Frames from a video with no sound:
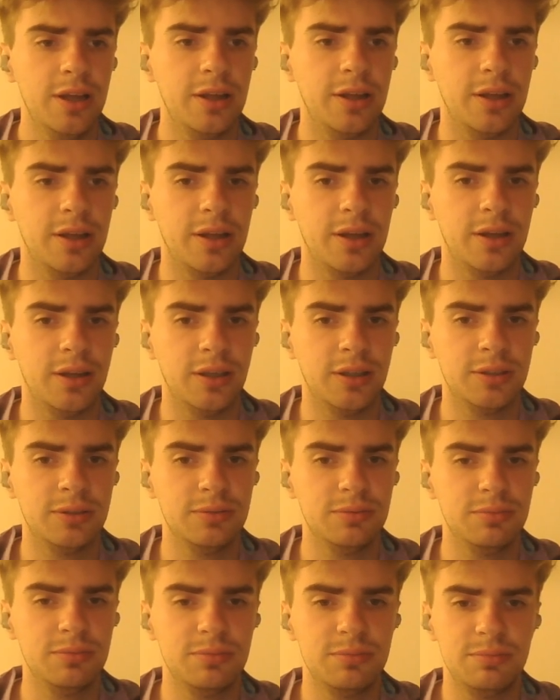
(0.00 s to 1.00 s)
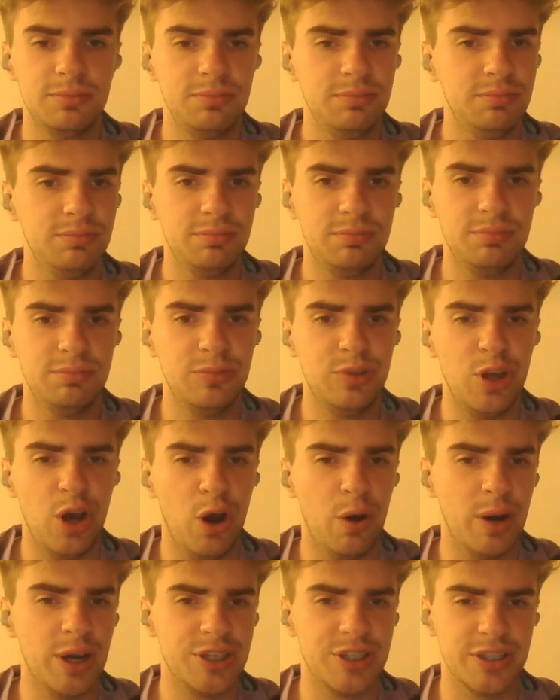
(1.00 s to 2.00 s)
Uh,
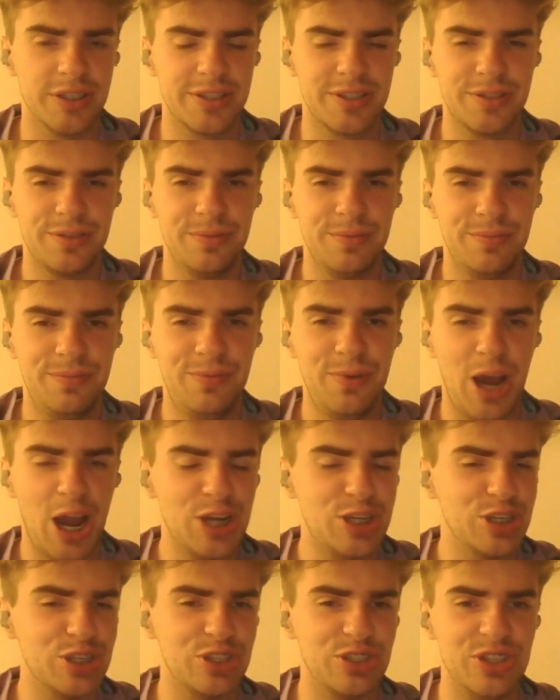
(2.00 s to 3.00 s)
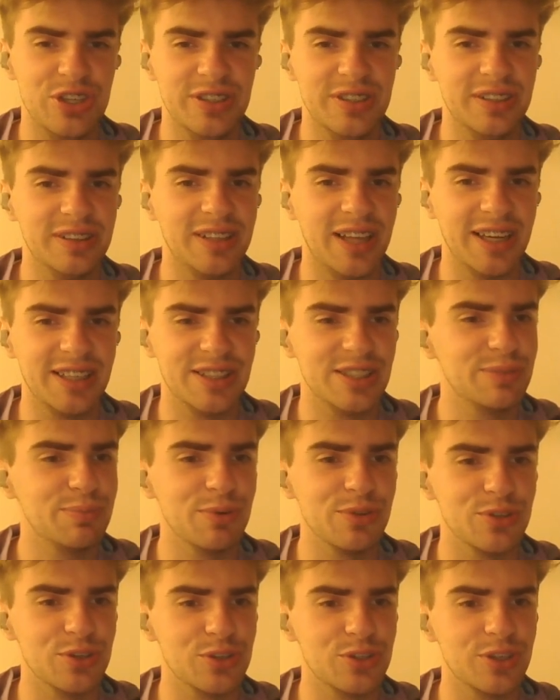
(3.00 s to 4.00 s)
no, I just didn't like this
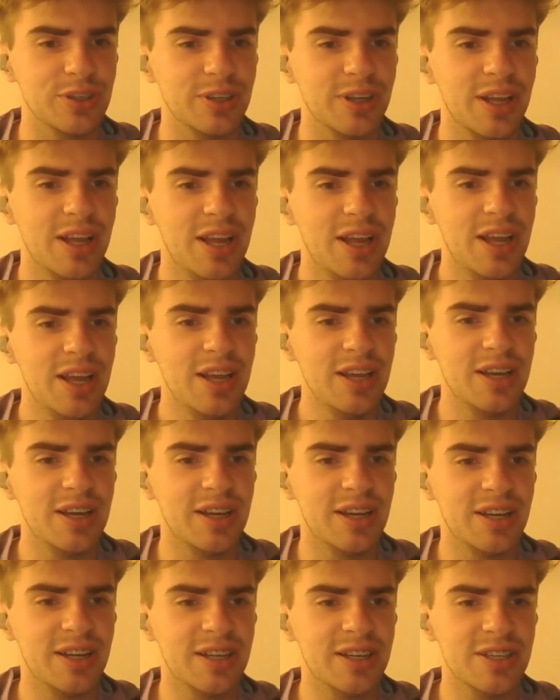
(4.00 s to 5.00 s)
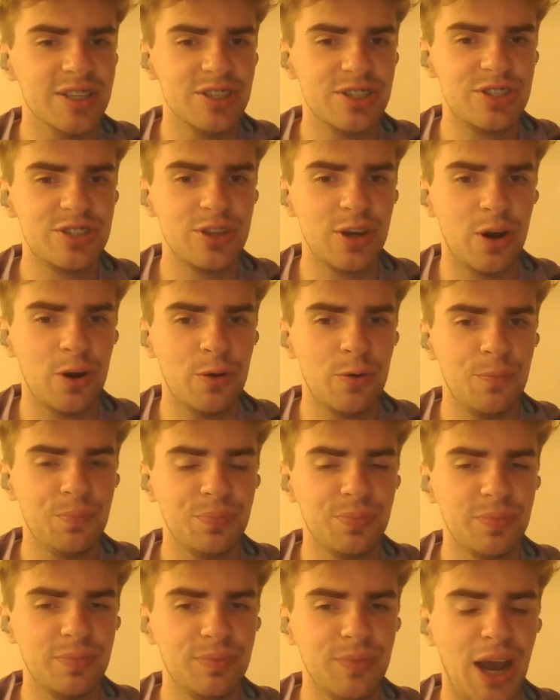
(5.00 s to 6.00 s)
position.
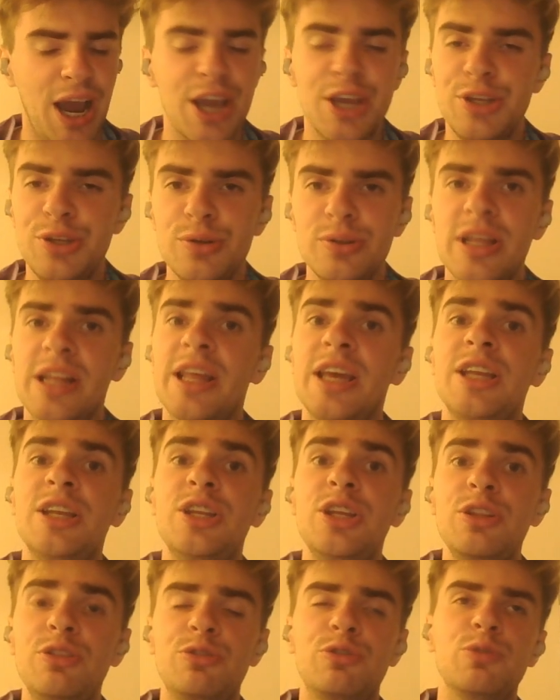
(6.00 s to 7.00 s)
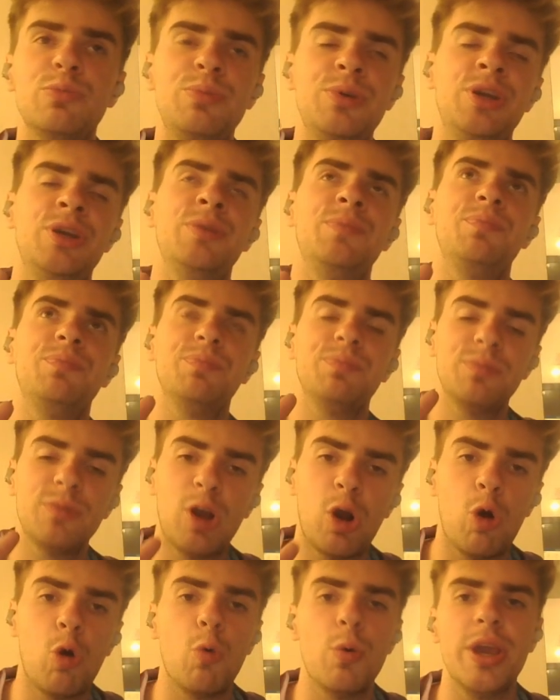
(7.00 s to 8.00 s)
So I knew that I need to be
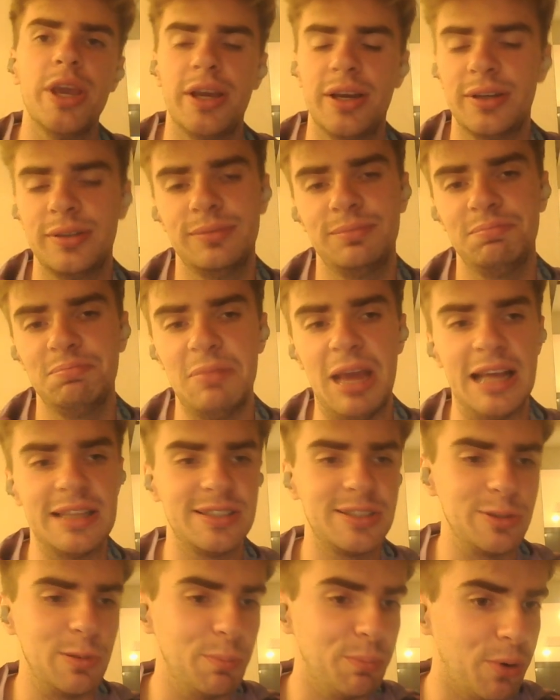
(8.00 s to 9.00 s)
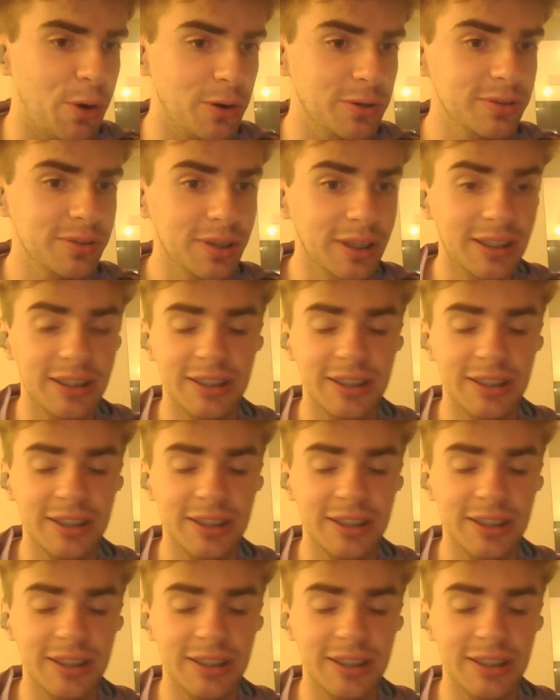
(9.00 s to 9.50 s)
quick at some point,